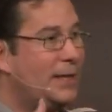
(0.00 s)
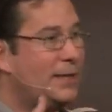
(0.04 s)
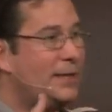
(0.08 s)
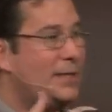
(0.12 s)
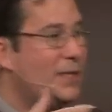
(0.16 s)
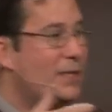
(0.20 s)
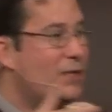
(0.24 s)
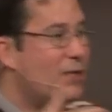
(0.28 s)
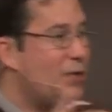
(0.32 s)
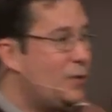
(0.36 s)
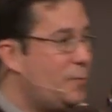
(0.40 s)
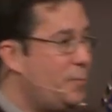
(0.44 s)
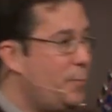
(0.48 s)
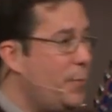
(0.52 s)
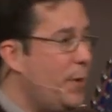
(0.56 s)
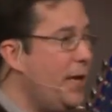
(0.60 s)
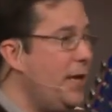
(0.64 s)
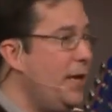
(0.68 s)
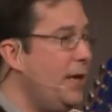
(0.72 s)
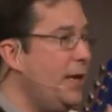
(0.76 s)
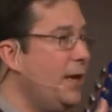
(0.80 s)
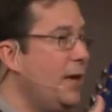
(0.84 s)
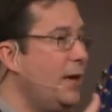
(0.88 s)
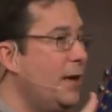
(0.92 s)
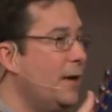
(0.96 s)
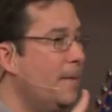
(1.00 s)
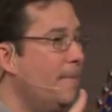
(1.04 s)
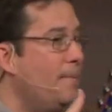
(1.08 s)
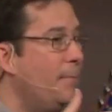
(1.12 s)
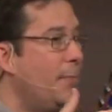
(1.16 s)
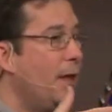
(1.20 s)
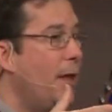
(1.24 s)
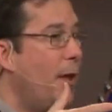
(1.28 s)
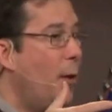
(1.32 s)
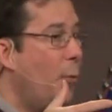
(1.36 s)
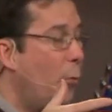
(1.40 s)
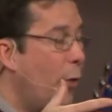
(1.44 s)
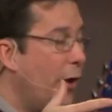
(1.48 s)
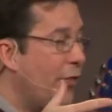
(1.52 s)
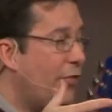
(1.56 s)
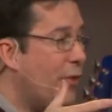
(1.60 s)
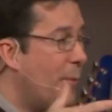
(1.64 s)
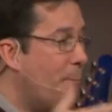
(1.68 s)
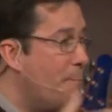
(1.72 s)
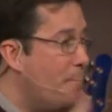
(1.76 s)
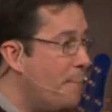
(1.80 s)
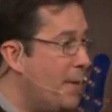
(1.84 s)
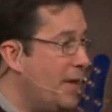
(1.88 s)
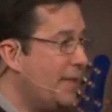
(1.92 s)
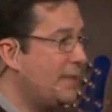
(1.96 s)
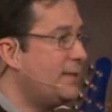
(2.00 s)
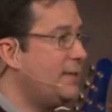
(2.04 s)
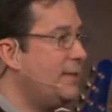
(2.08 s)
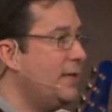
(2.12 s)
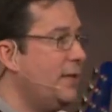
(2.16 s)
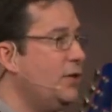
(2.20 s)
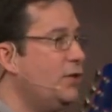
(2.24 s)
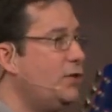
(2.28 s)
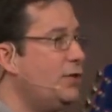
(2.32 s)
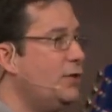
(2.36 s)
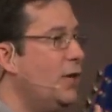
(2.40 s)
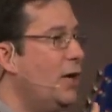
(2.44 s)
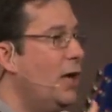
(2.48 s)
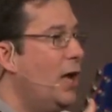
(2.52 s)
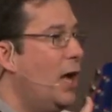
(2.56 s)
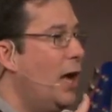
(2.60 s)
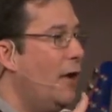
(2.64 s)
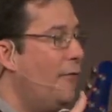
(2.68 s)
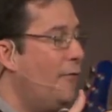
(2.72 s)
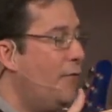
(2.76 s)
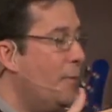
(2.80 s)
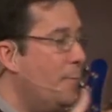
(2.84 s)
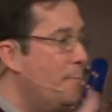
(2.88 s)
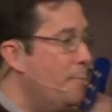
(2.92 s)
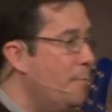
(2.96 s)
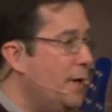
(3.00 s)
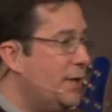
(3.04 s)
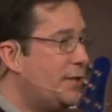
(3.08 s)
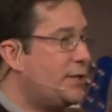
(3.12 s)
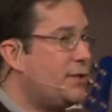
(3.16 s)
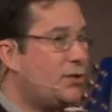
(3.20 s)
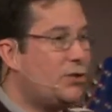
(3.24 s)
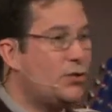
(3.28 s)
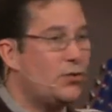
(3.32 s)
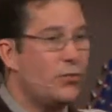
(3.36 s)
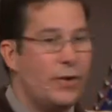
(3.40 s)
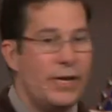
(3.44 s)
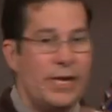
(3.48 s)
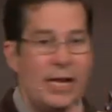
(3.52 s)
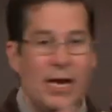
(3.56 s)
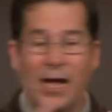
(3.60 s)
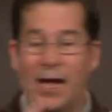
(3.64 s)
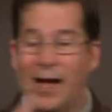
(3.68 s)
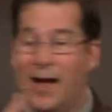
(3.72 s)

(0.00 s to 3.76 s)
to speak what the message of the mystery